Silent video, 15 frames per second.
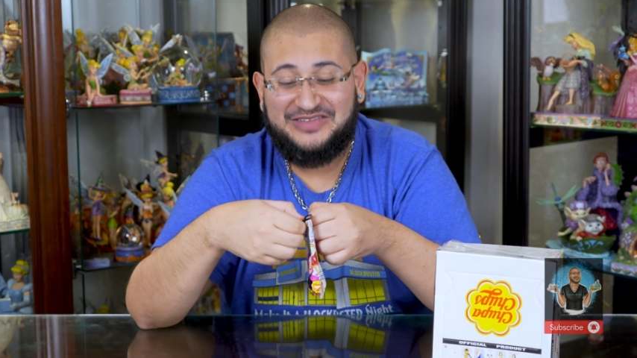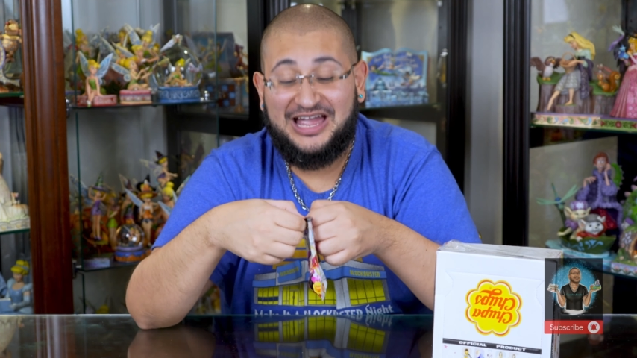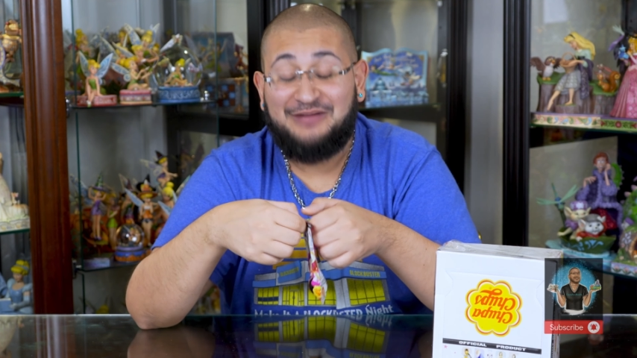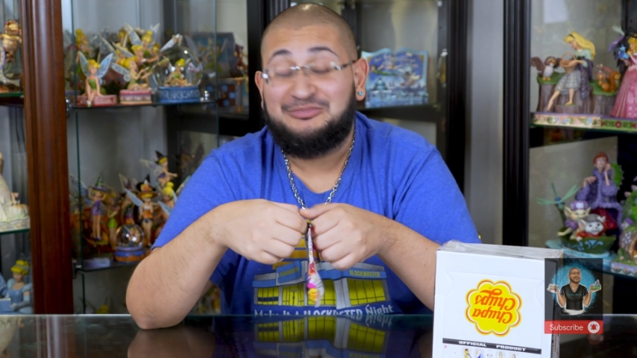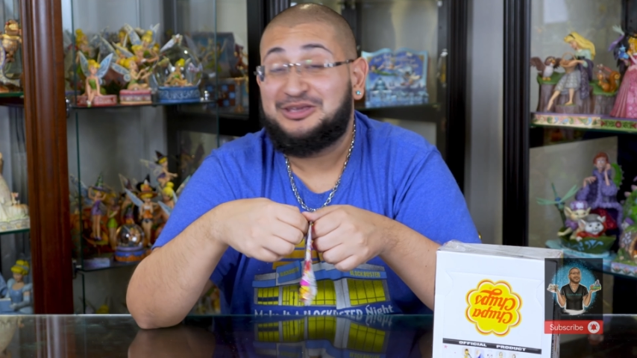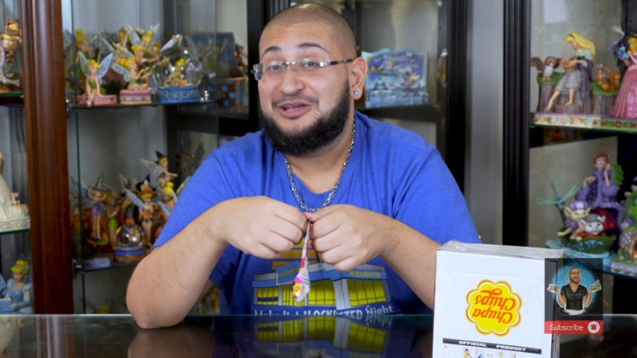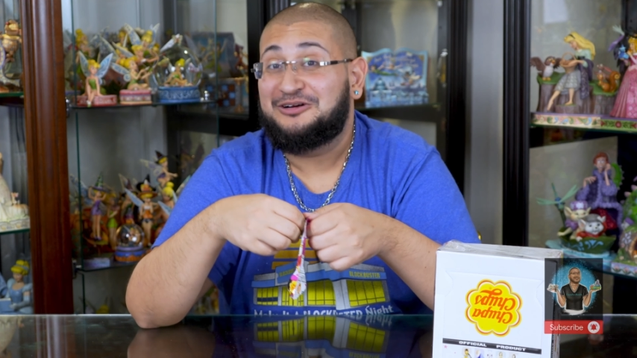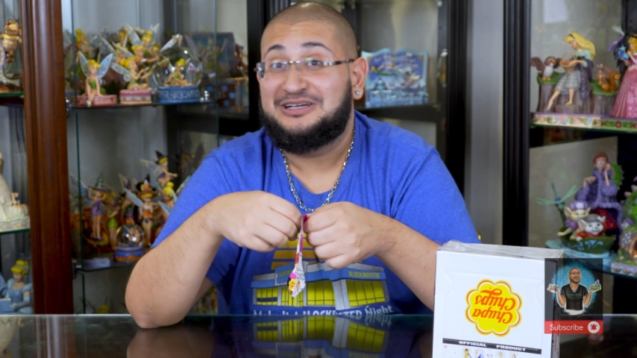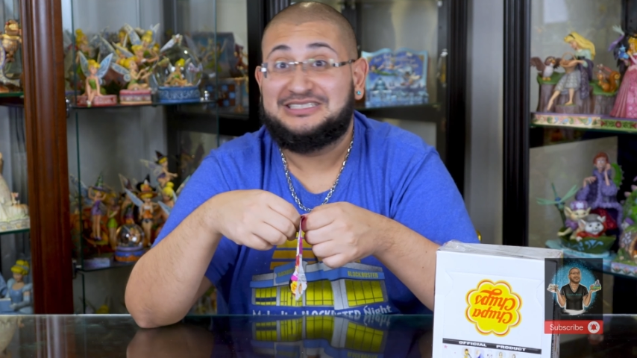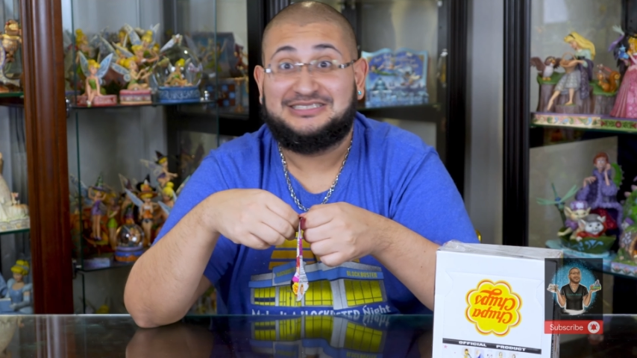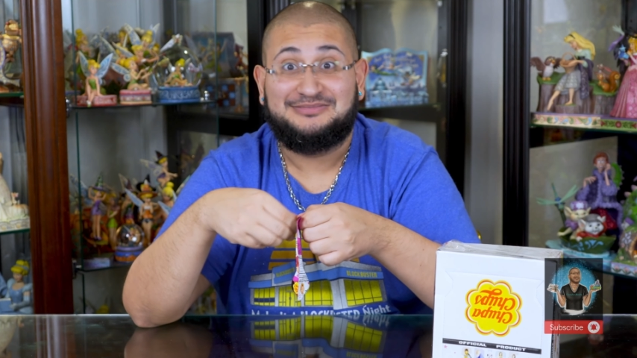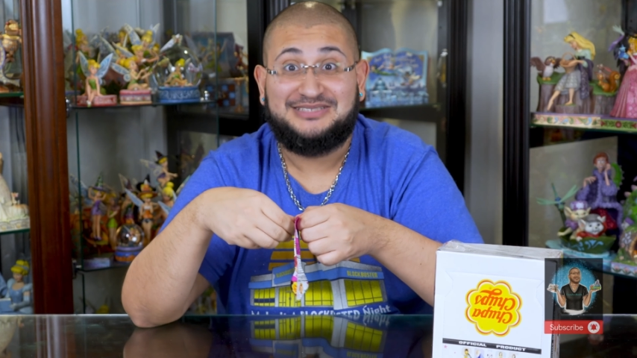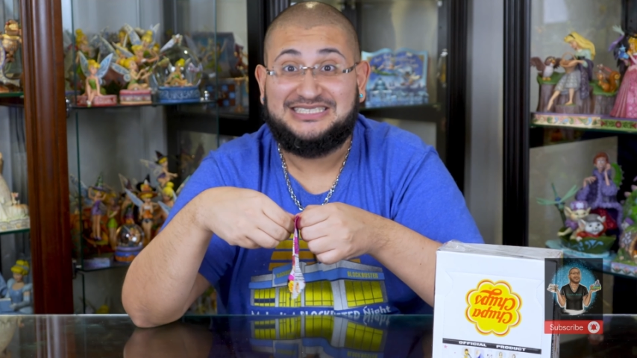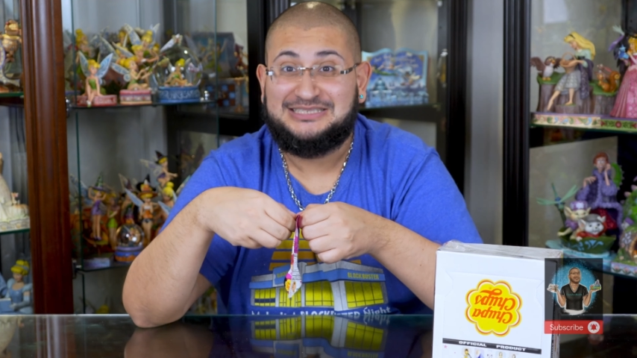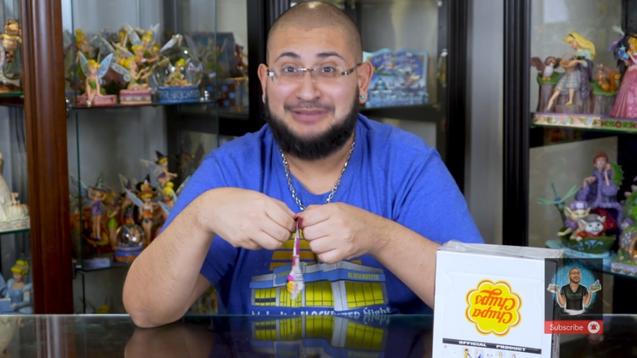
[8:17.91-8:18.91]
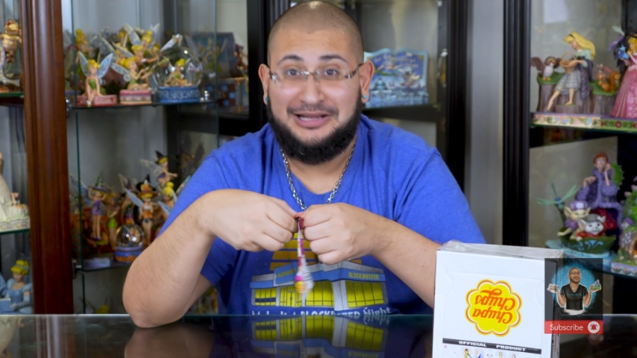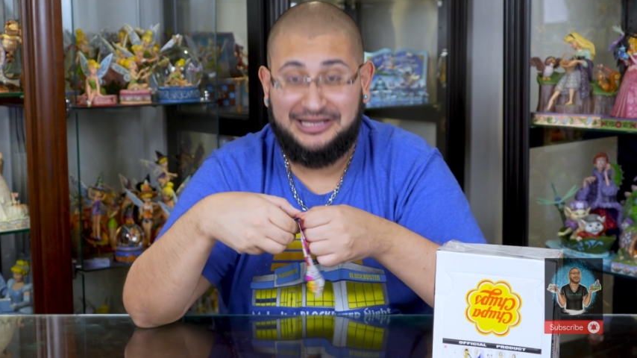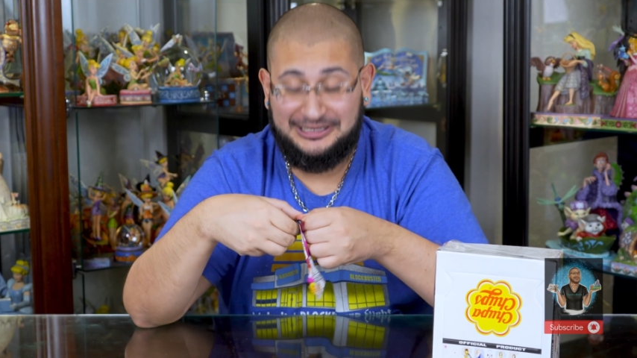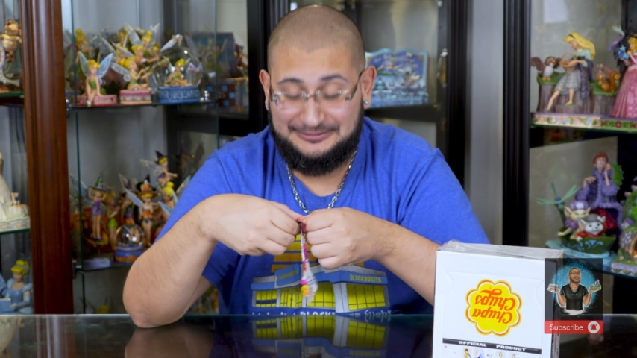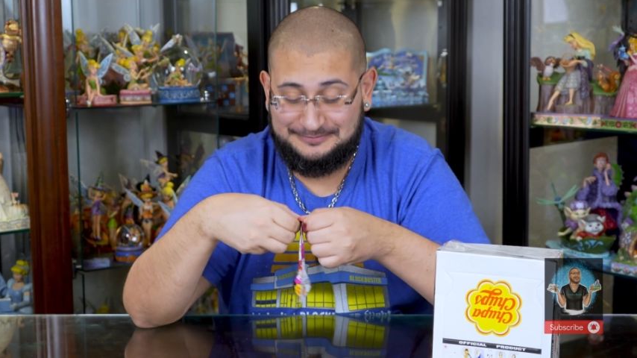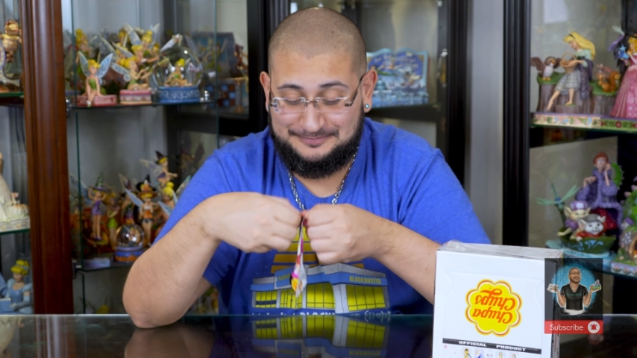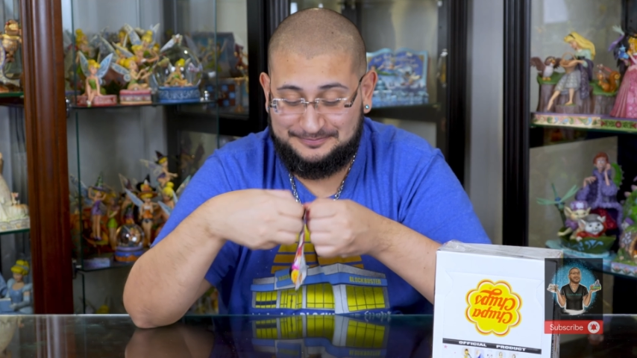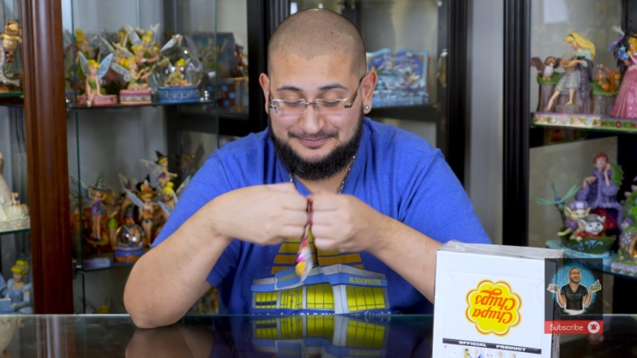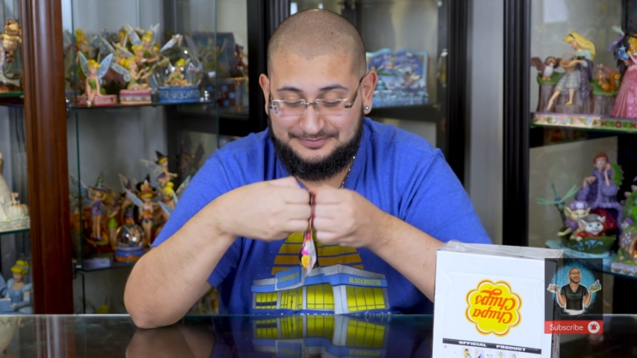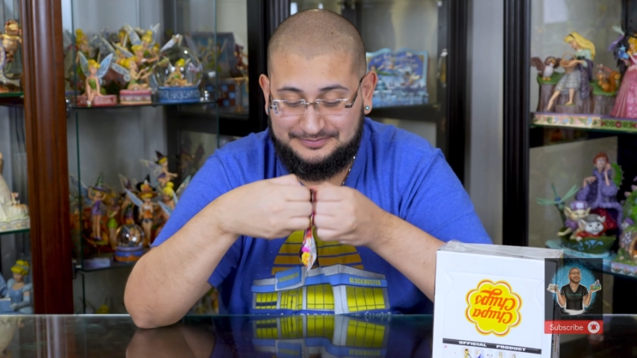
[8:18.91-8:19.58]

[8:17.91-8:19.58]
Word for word: I'm curious. I'm going to smell it.